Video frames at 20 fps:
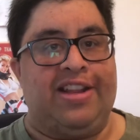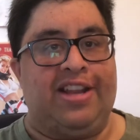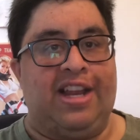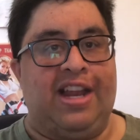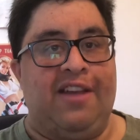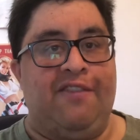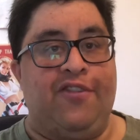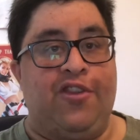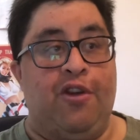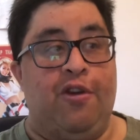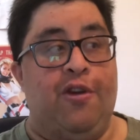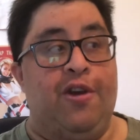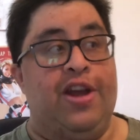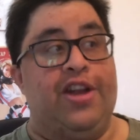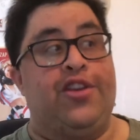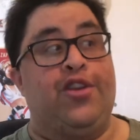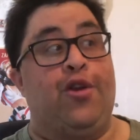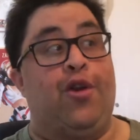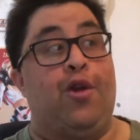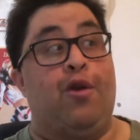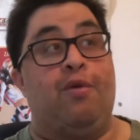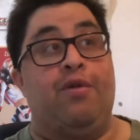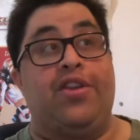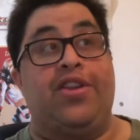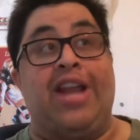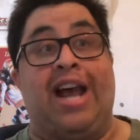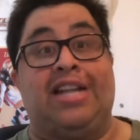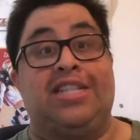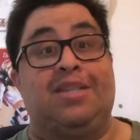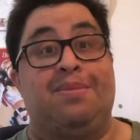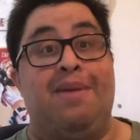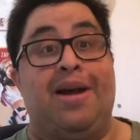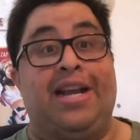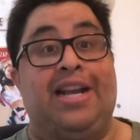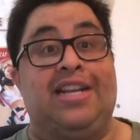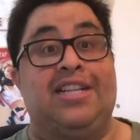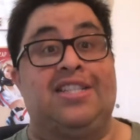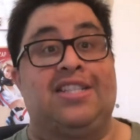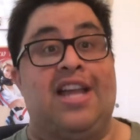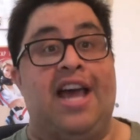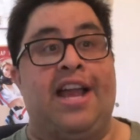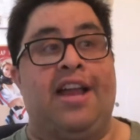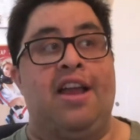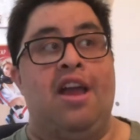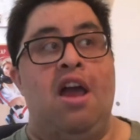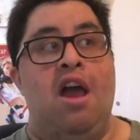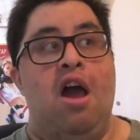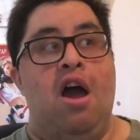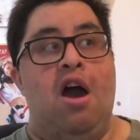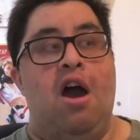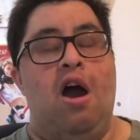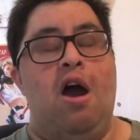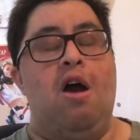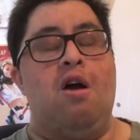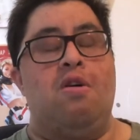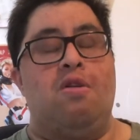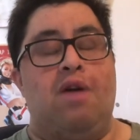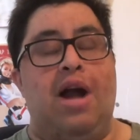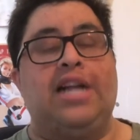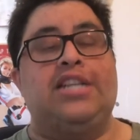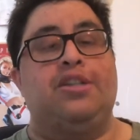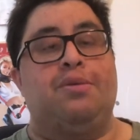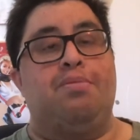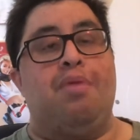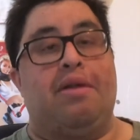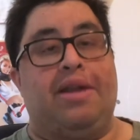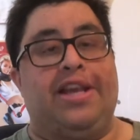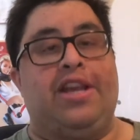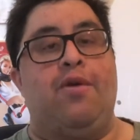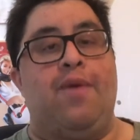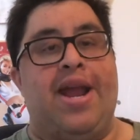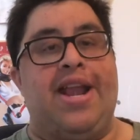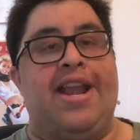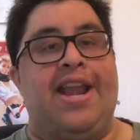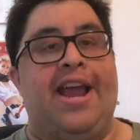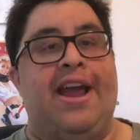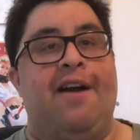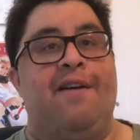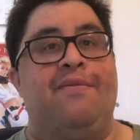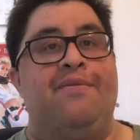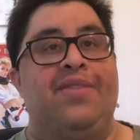to live to a dude with tons of money. It's like, oh, I should probably quit now.